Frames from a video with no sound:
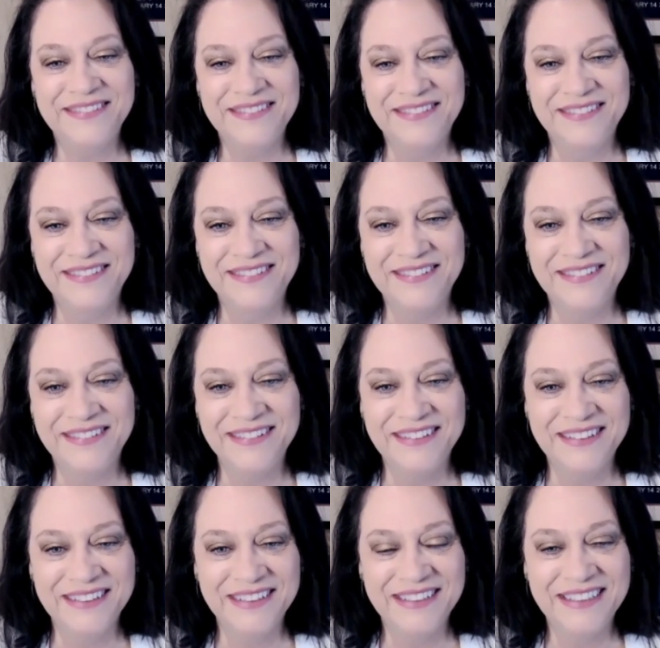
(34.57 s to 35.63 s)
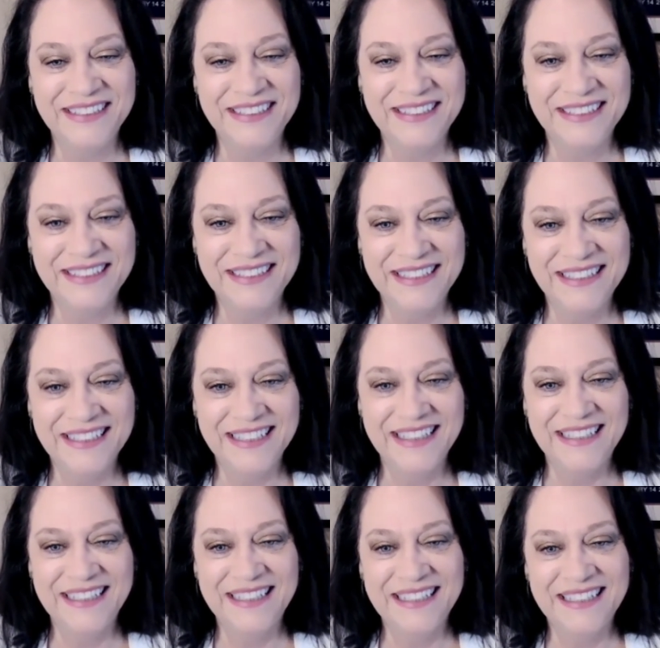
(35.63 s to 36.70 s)

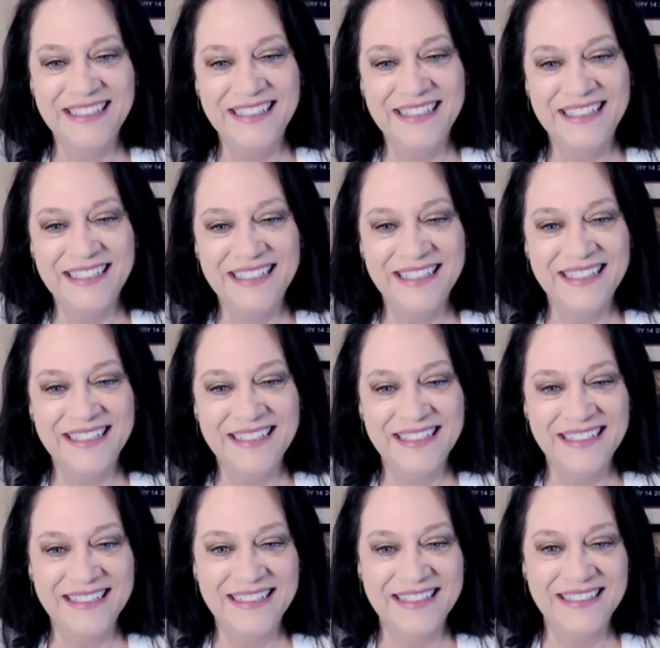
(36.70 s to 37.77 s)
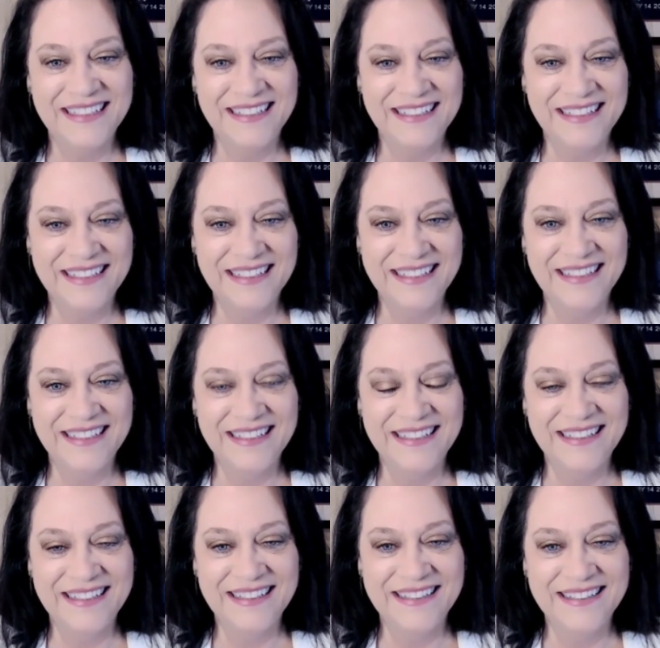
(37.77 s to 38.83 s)

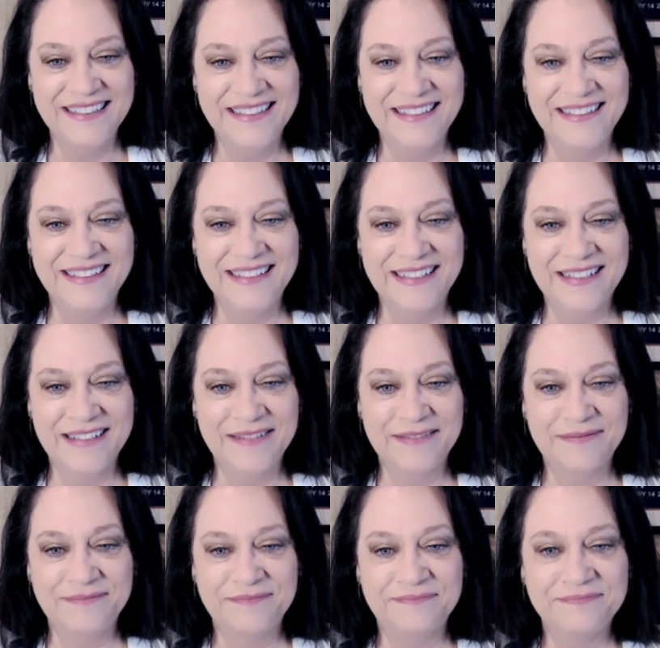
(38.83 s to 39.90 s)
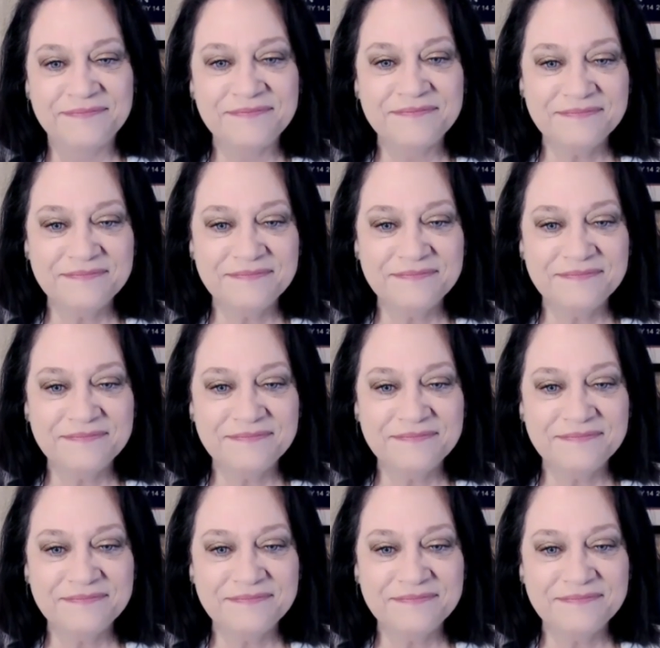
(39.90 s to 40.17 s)
This person isn't speaking.